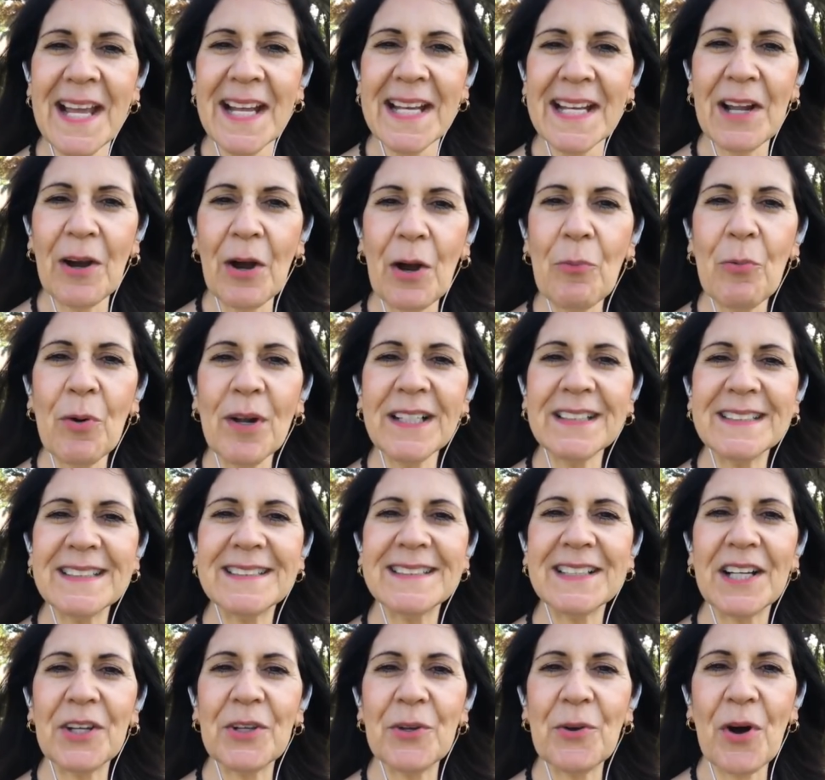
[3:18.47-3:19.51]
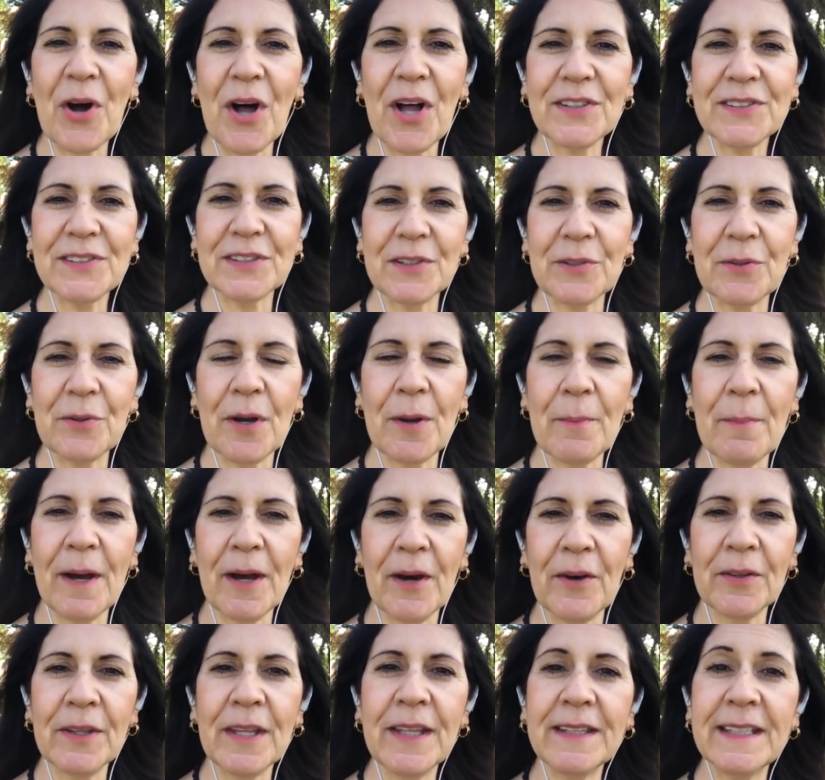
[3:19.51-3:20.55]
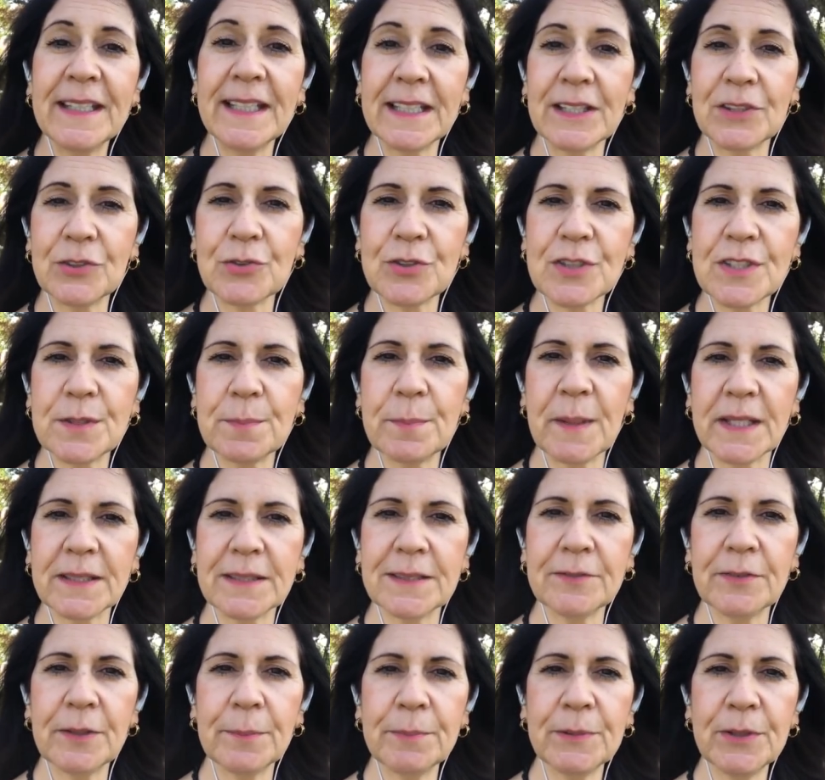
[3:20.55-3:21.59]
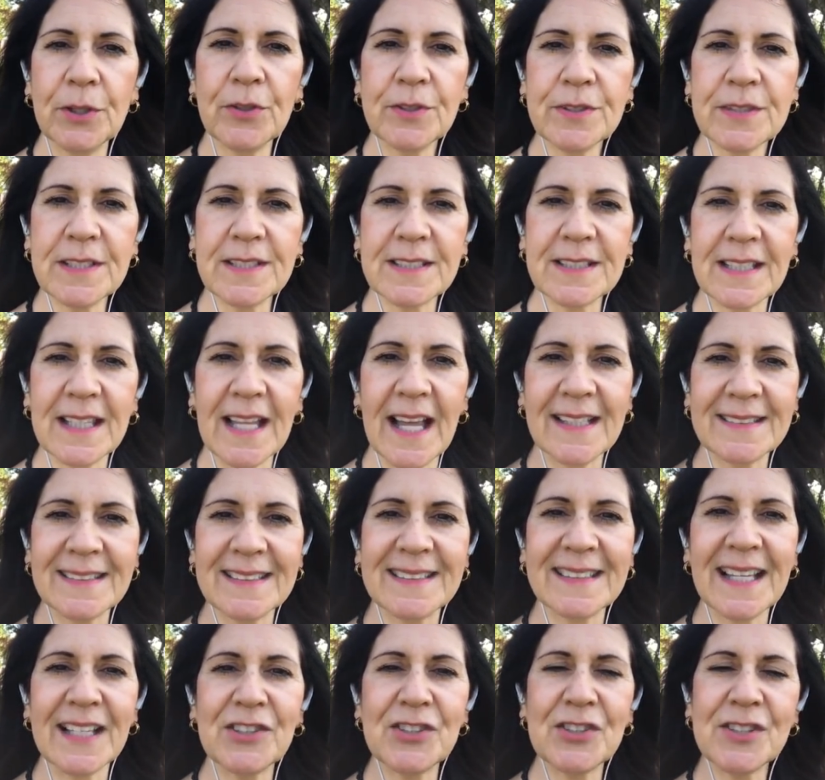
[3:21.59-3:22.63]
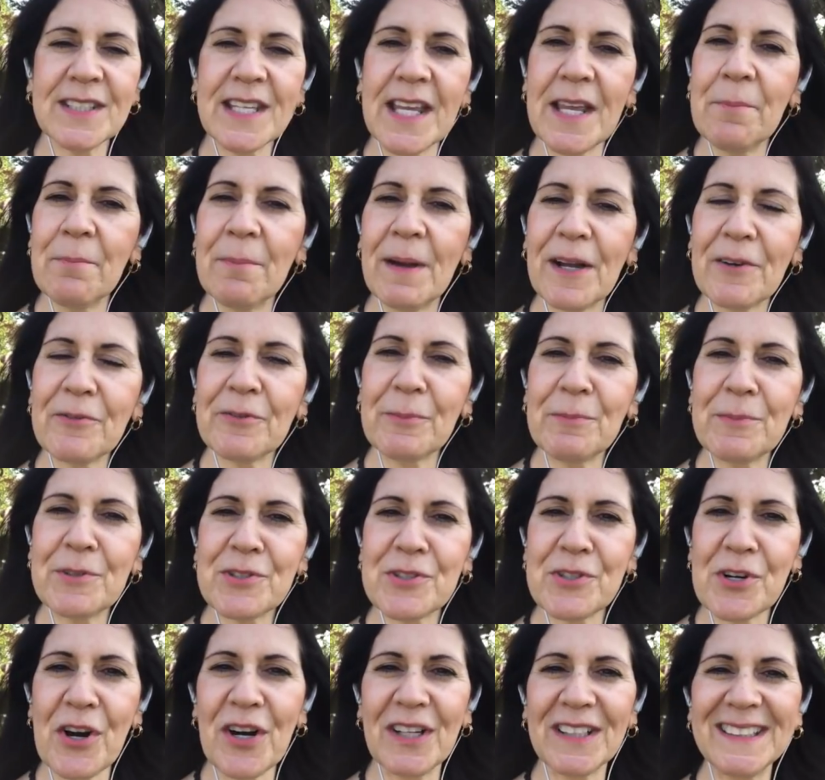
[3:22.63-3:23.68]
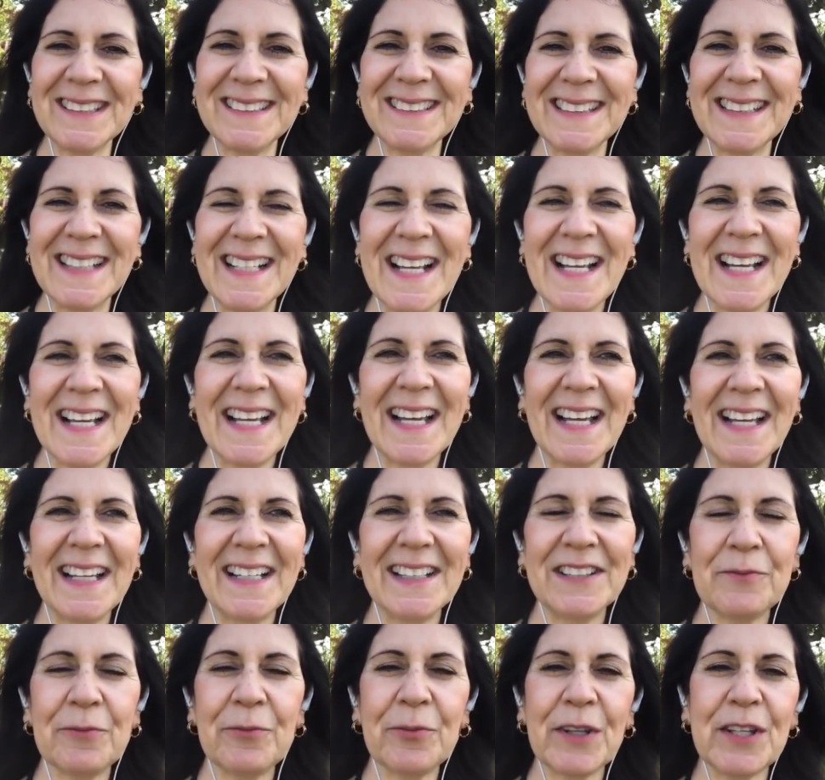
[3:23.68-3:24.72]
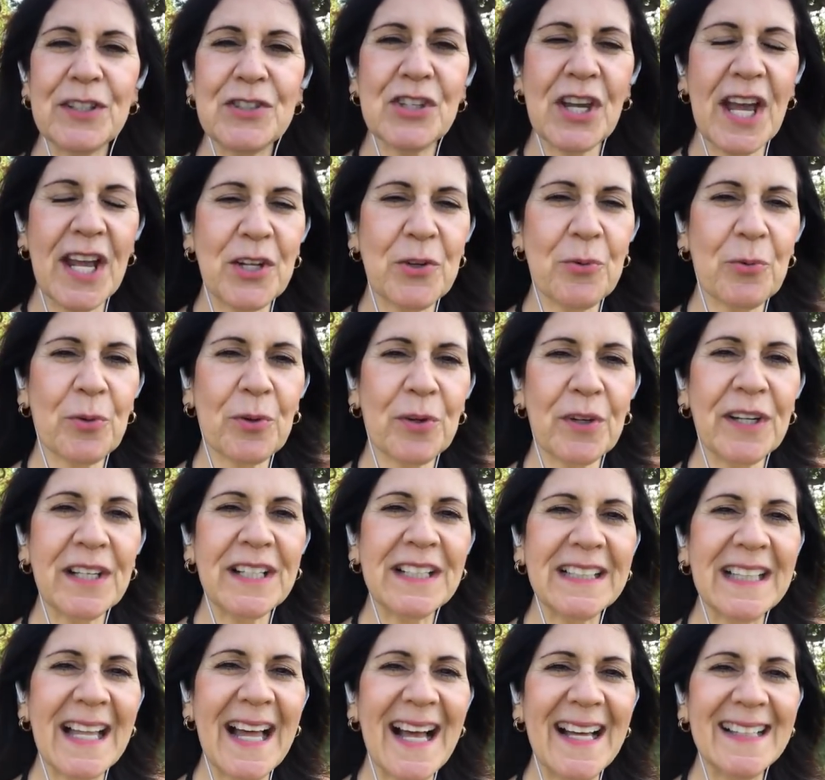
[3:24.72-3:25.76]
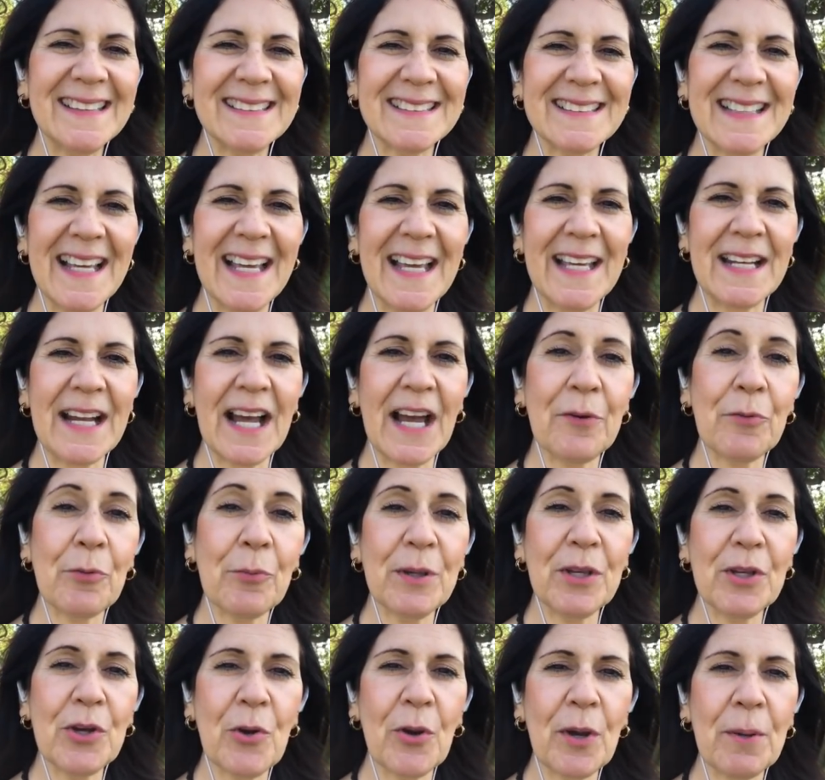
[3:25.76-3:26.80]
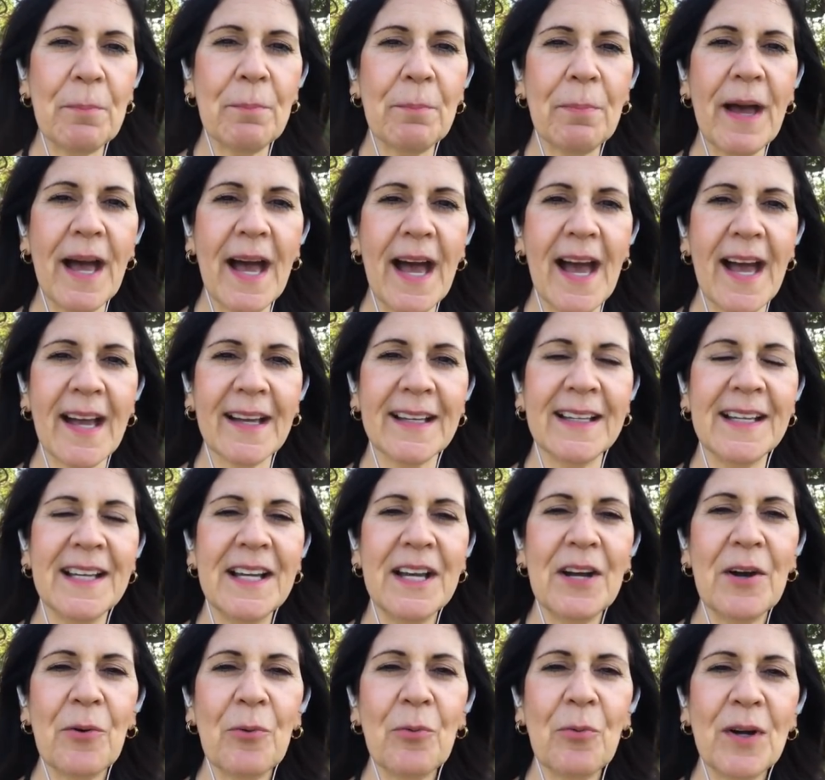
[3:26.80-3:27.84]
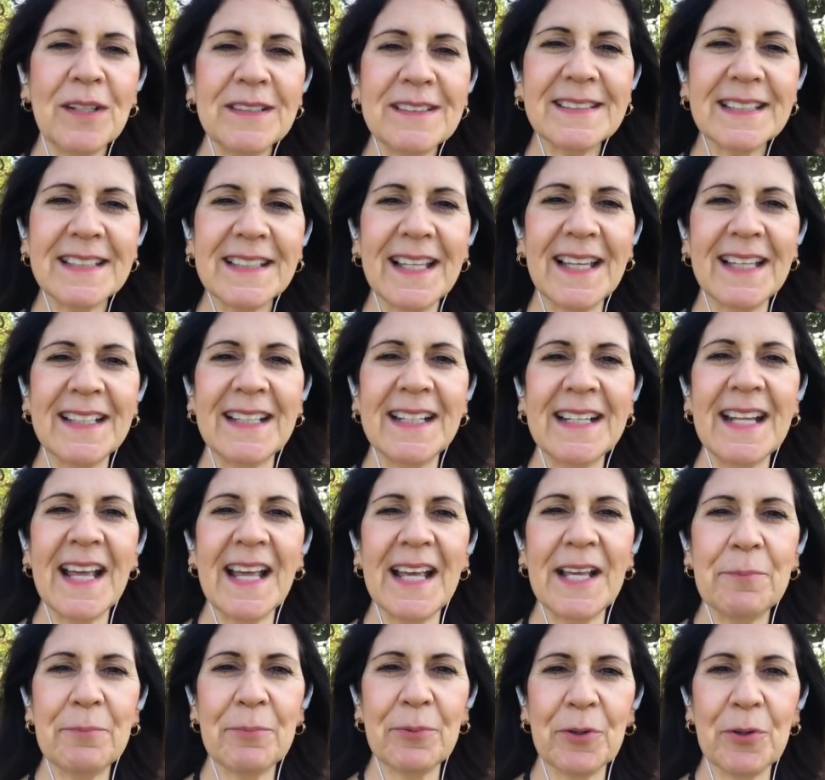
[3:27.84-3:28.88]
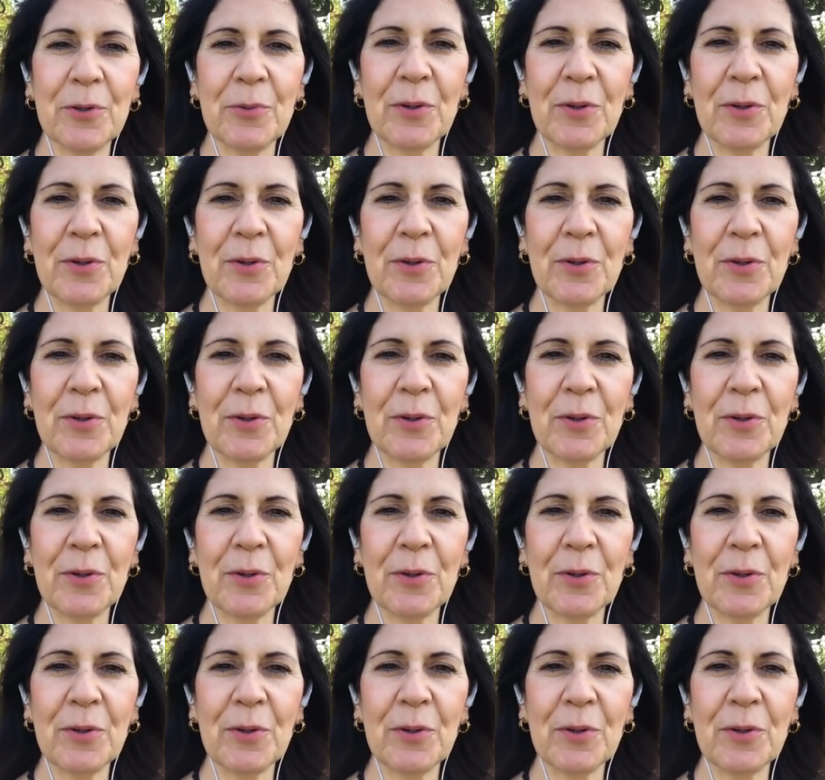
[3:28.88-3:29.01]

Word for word: Now, I wanted to tell you also about the introspective hypnosis classes. I just came back from Charlotte uh, for the January class, and I will be going back once again in April.